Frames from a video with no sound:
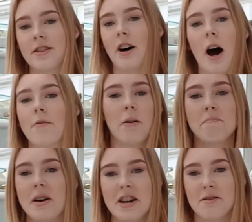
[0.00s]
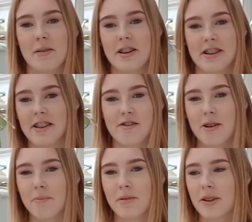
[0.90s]
as I'm amazed by this ice
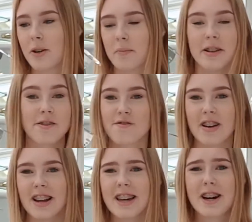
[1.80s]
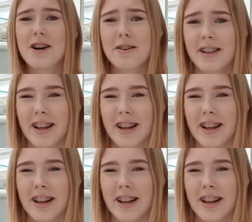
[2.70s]
cream scoop. It's really cool.